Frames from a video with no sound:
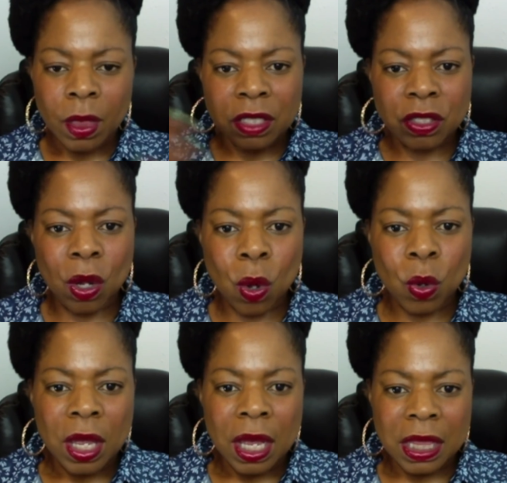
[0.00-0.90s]
So
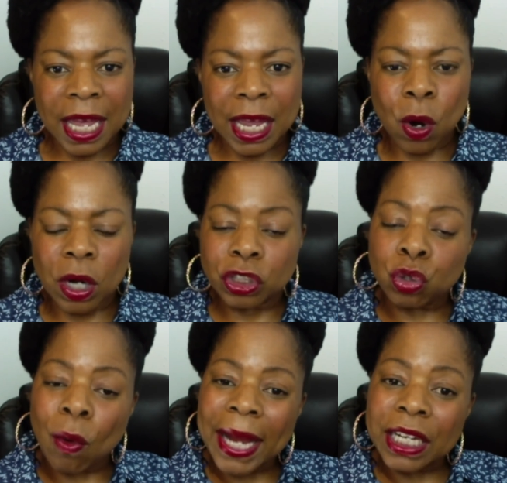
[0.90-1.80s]
they are
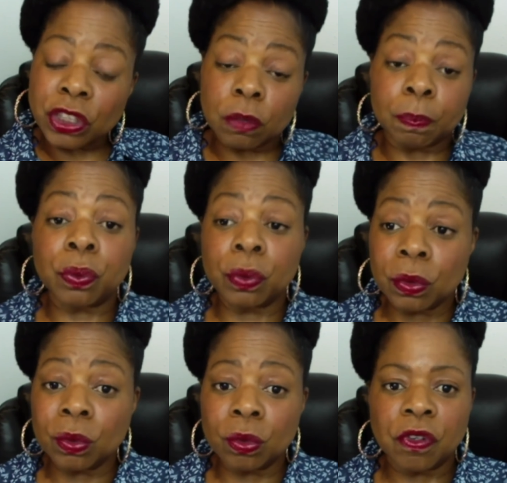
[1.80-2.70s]
trying to
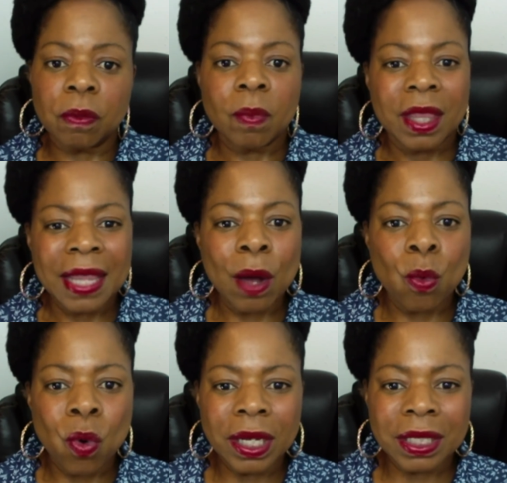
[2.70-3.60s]
prove that
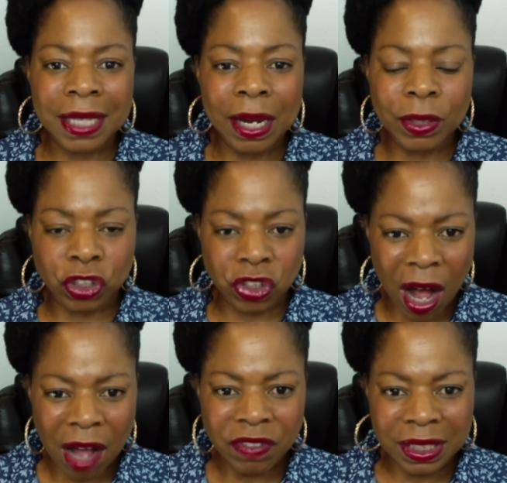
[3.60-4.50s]
what Derek
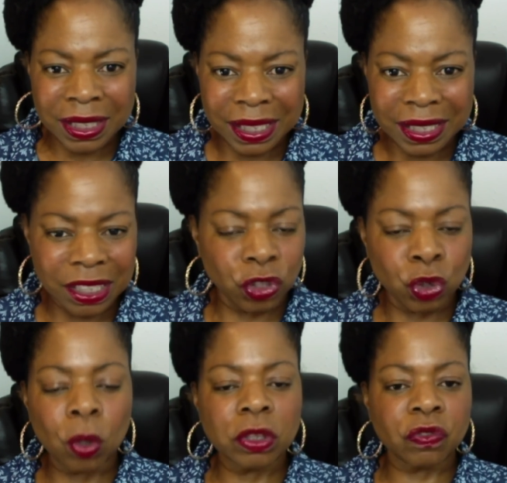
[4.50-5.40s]
Chauvin did to
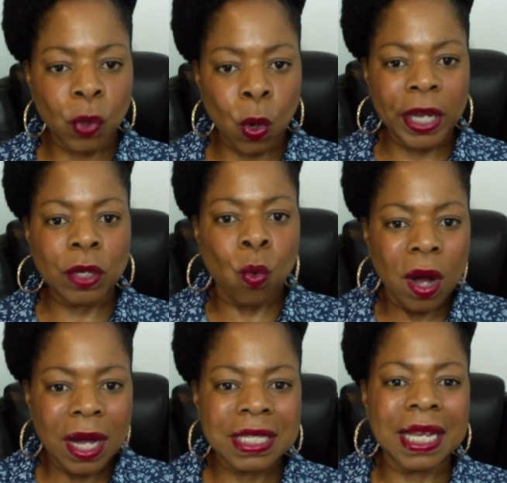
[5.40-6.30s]
George Floyd
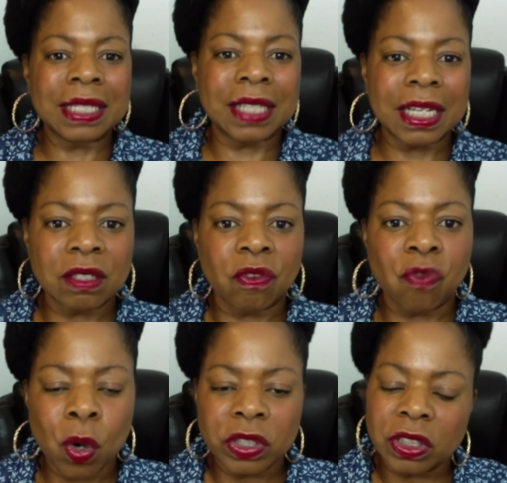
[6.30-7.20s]
was excessive
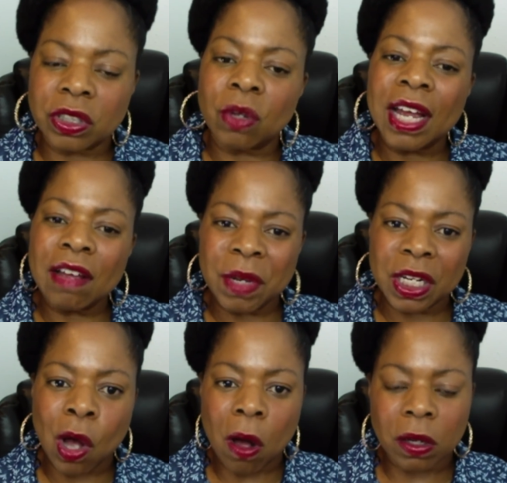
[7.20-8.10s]
force. And so they've been
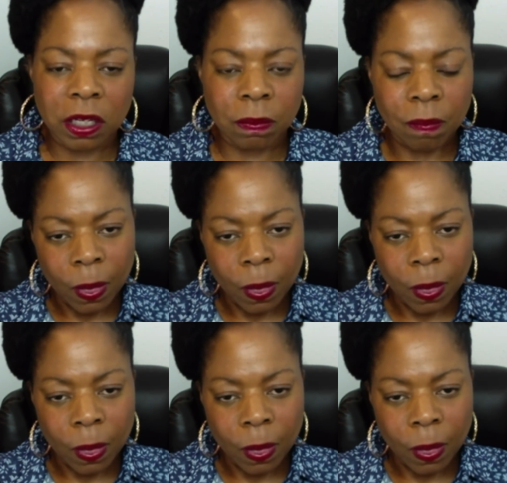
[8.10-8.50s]
calling